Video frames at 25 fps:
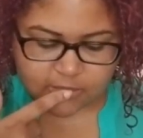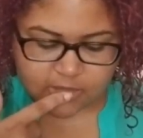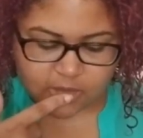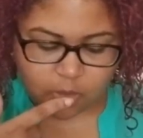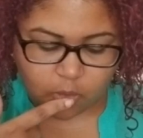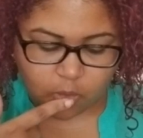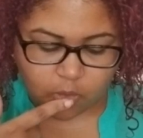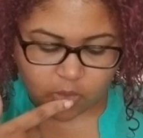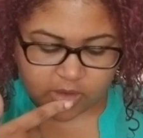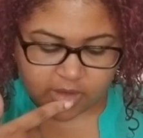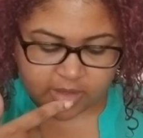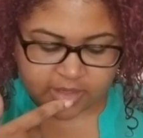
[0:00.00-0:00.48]

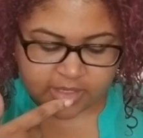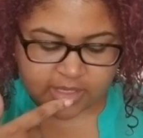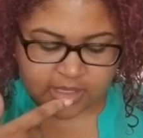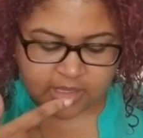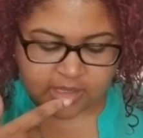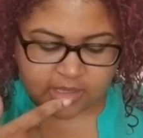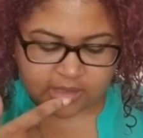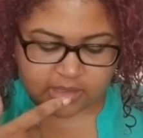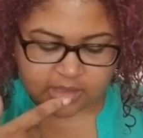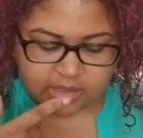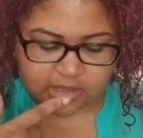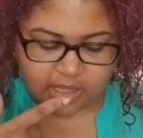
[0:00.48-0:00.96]
Working
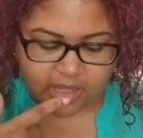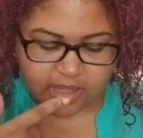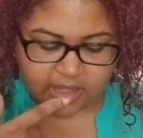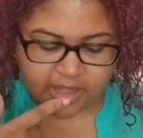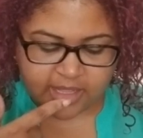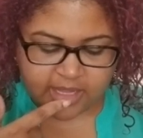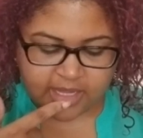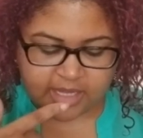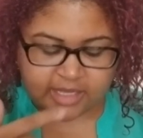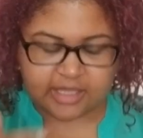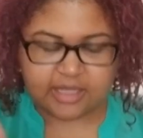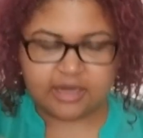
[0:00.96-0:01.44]
a
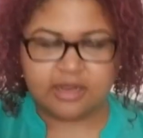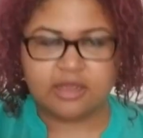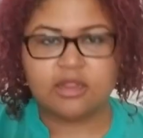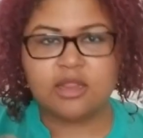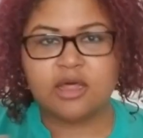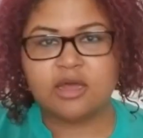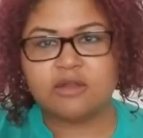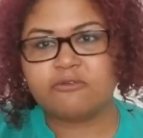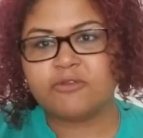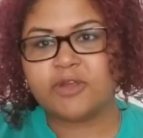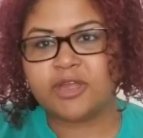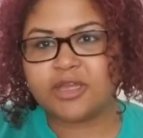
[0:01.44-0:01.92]
lot and getting a
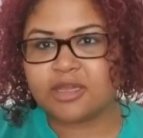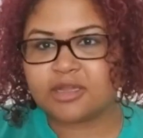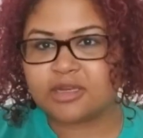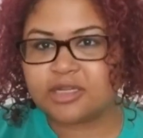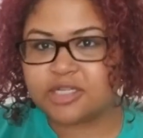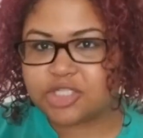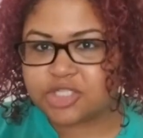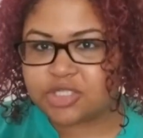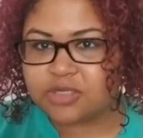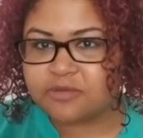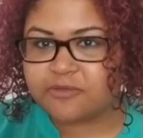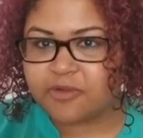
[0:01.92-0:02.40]
lot of
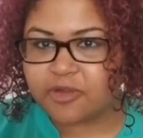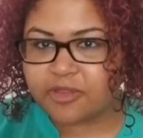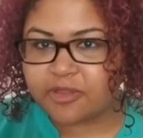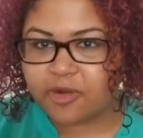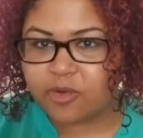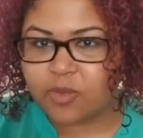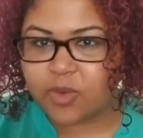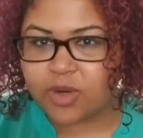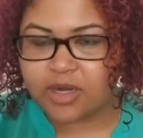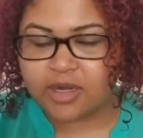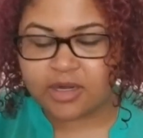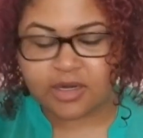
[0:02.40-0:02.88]
recognition for
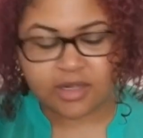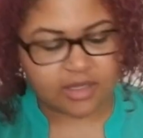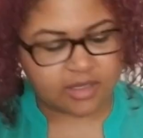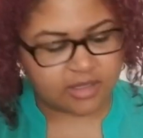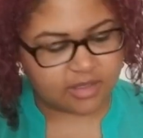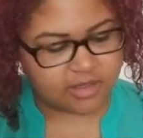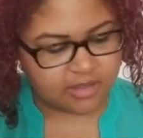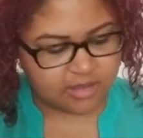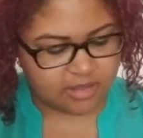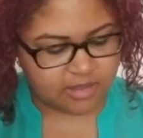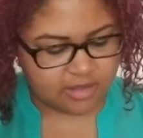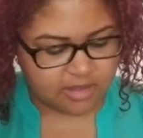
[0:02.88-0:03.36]
their work
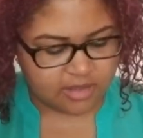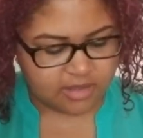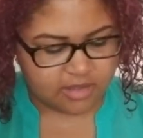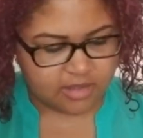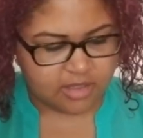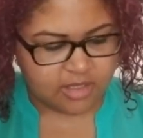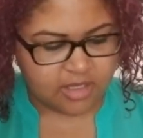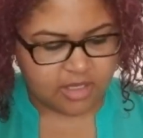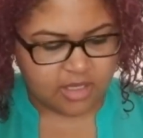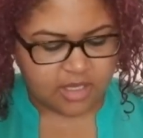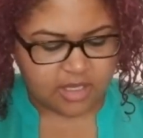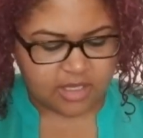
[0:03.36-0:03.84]

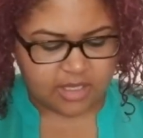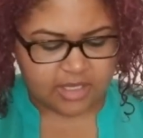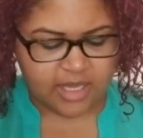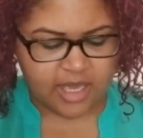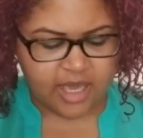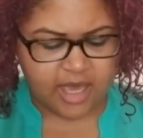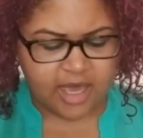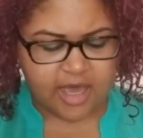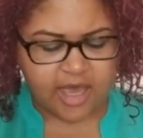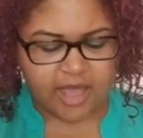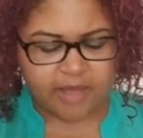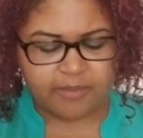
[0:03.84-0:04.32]

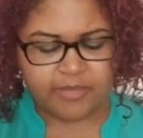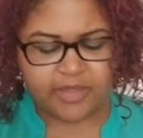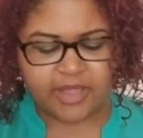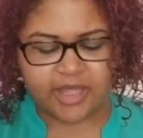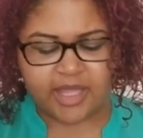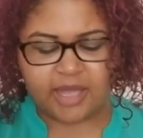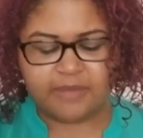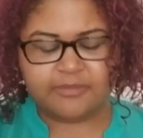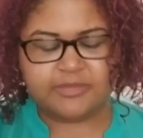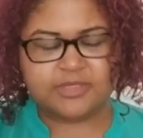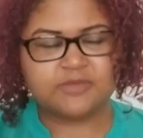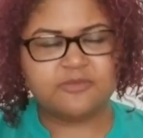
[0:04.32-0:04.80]
yeah, I'm like,
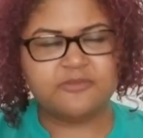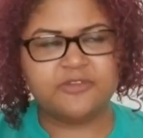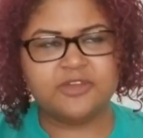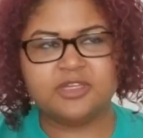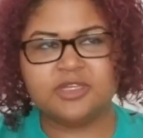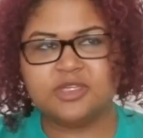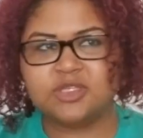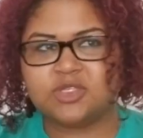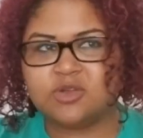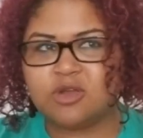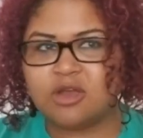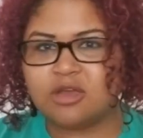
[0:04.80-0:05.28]
I'm
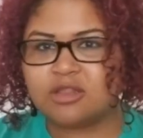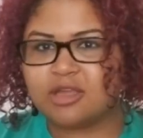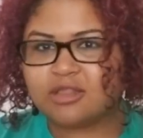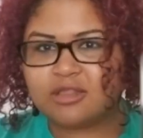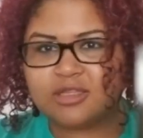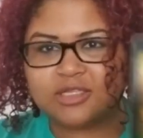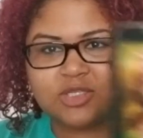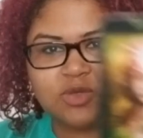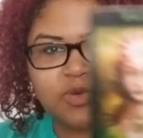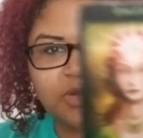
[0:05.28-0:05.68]
feeling strong. Like this